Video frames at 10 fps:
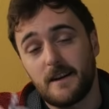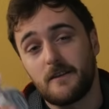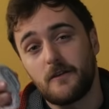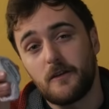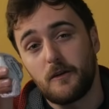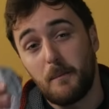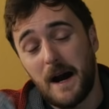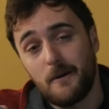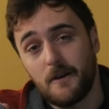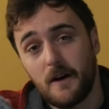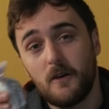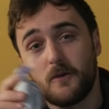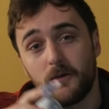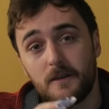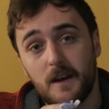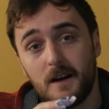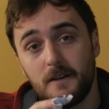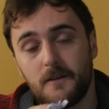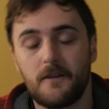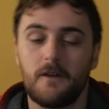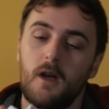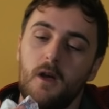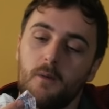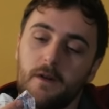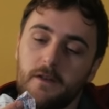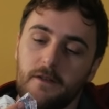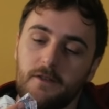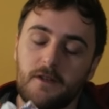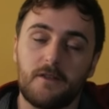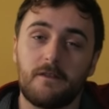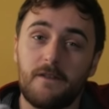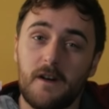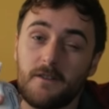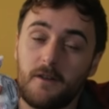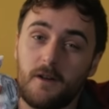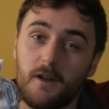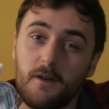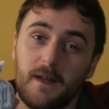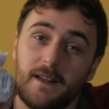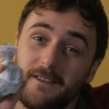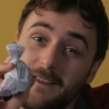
into powder or dust, which gives us the first clue into